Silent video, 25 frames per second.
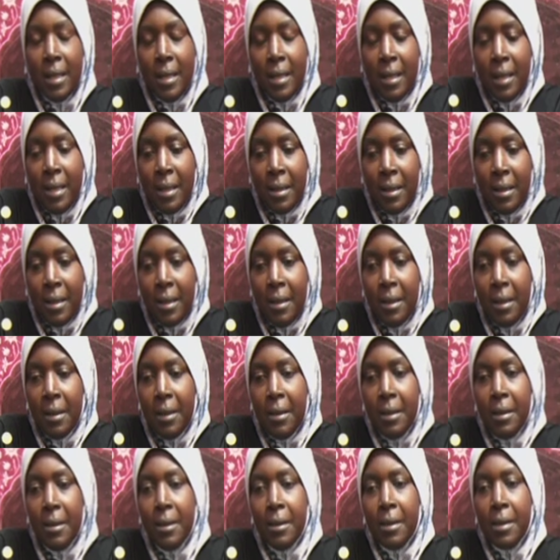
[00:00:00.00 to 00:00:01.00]

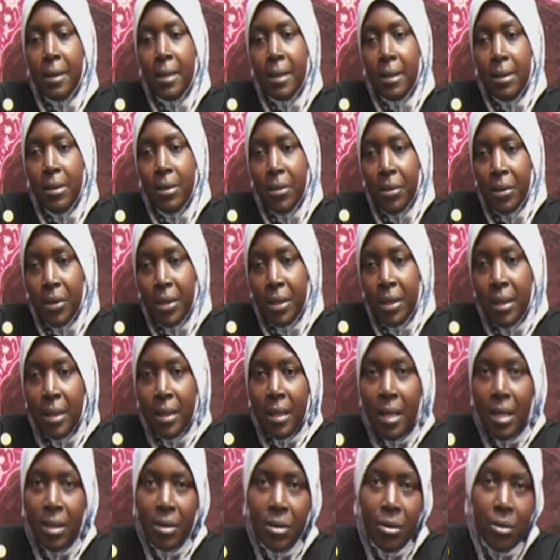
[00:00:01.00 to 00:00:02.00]
any knot that
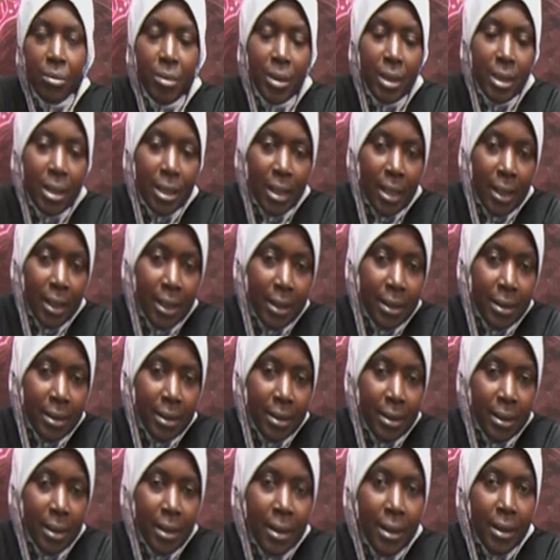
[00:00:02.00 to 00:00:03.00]
has to be tied,
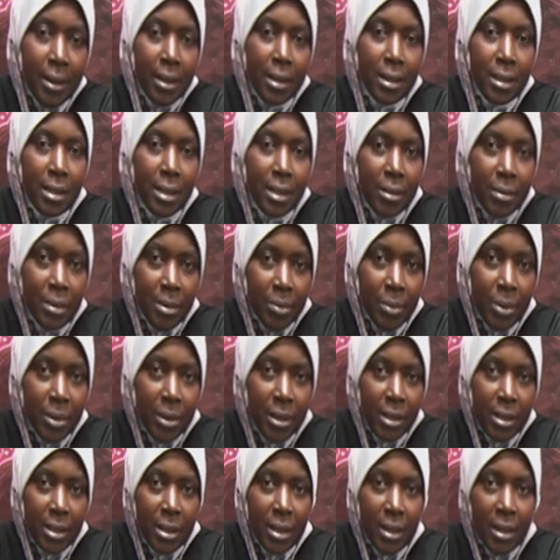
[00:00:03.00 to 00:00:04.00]
it's now the
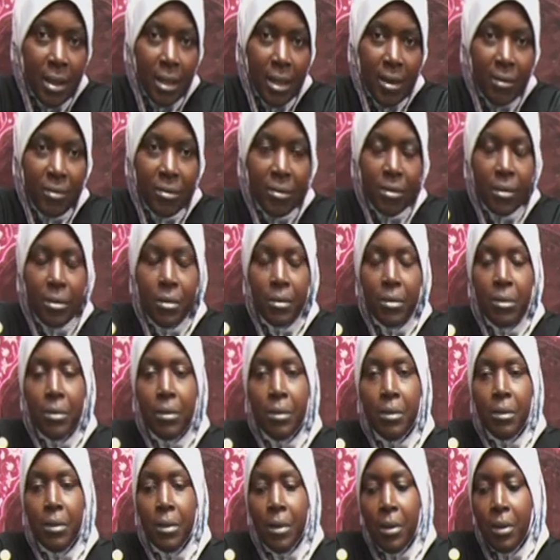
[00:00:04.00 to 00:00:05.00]
parents that have
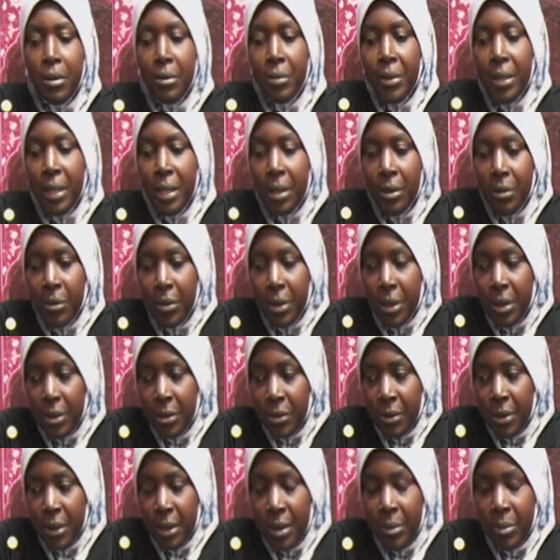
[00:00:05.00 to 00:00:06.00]
to really look
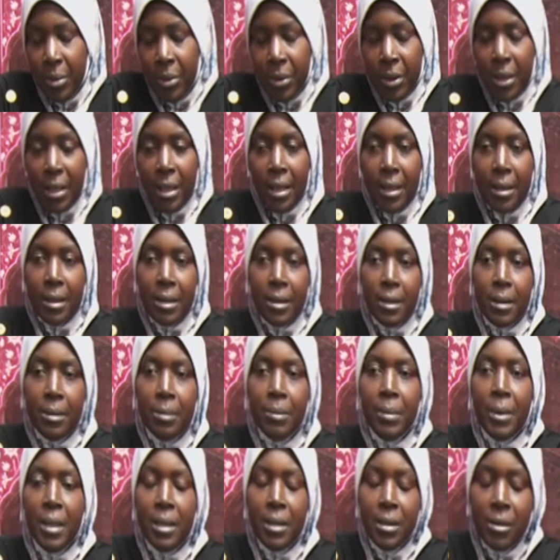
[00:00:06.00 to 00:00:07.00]
into the important
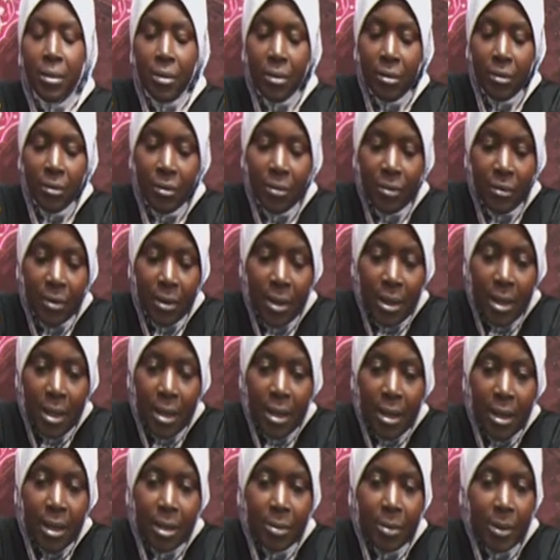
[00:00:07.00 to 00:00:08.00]
parts of,
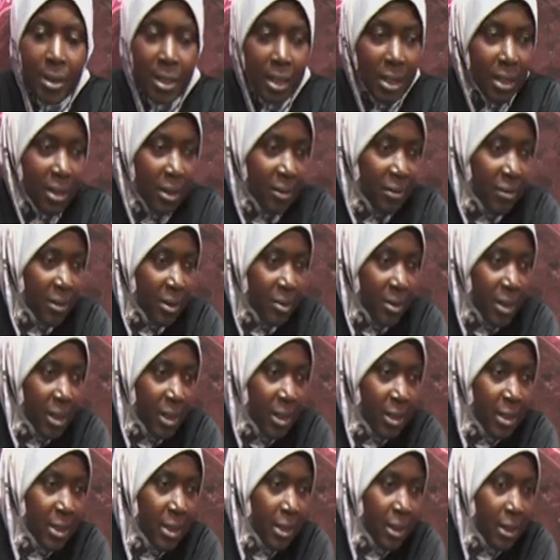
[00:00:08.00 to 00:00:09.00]
especially the
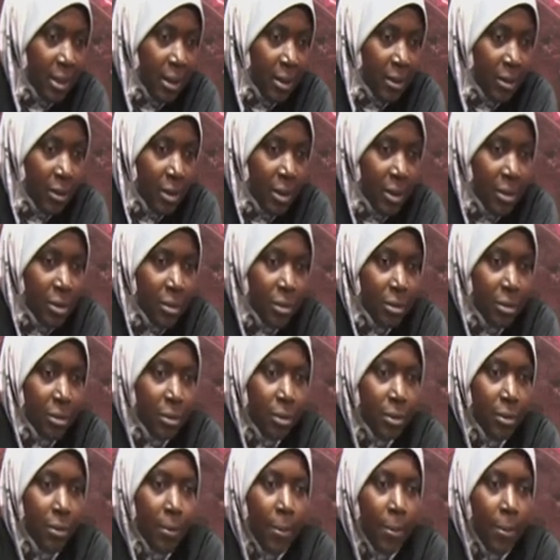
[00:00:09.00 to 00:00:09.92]
families that are going to